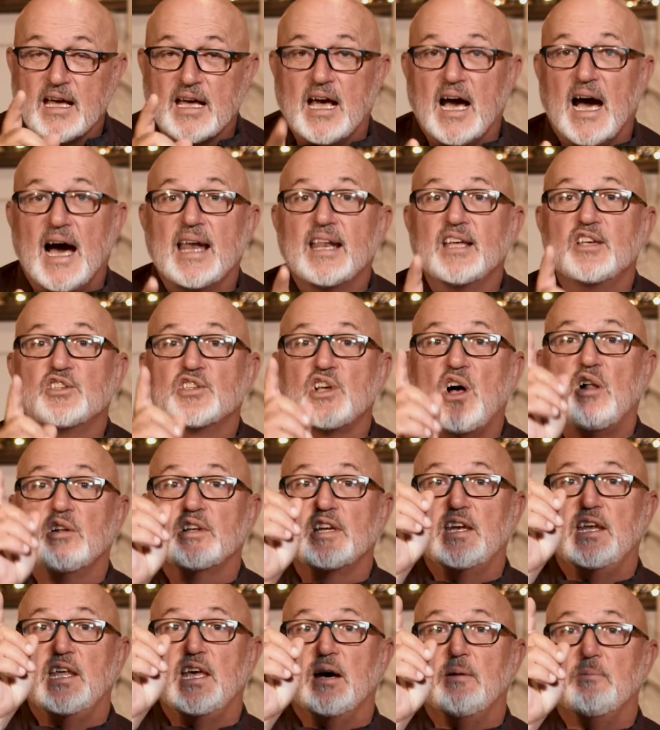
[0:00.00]
God
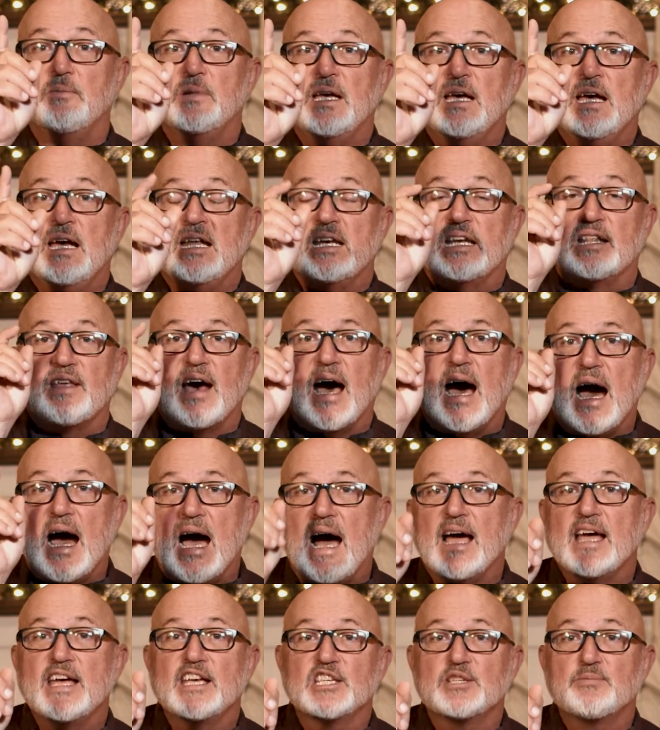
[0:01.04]
exalted him to the
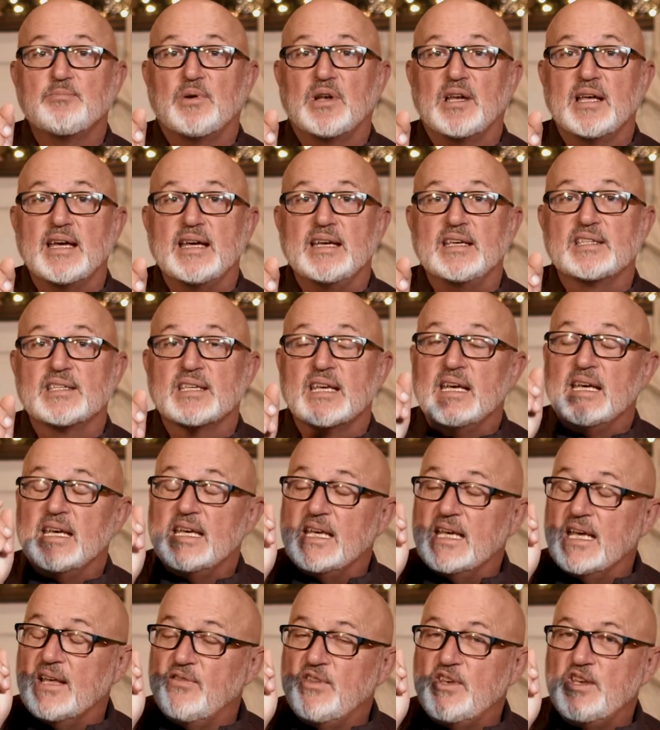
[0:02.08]
highest place
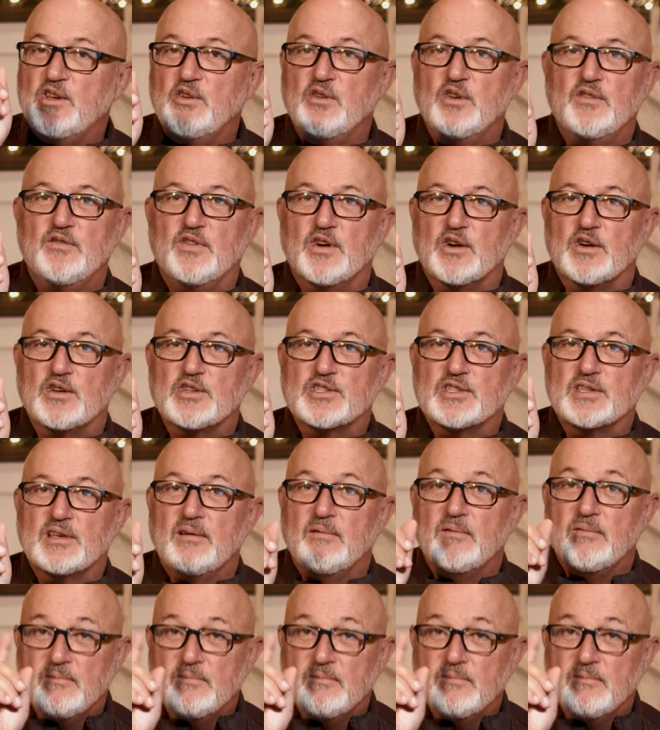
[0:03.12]
in the universe.